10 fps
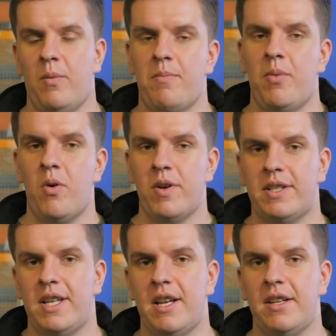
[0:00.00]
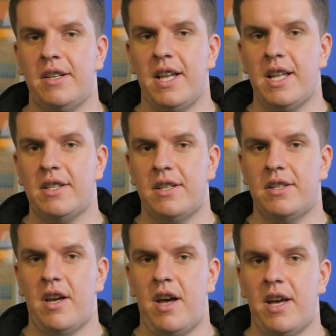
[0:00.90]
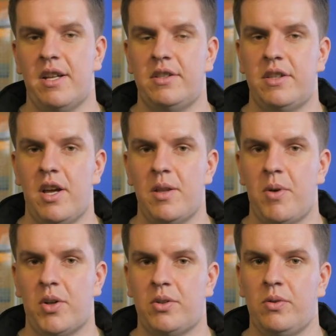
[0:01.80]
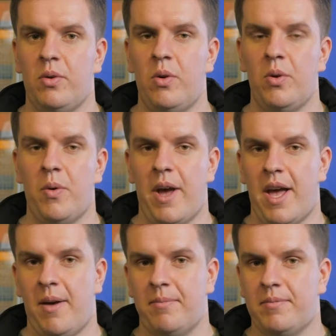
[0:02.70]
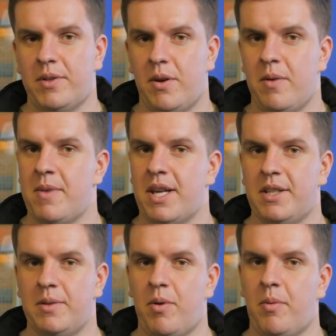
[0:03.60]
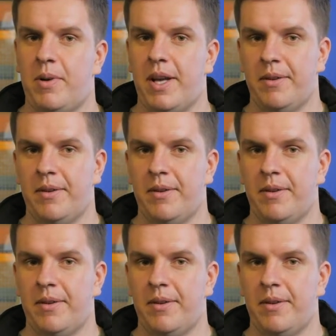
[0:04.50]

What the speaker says: when pouring sealant into the tyre, turn the bottle all the way up so it mixes properly.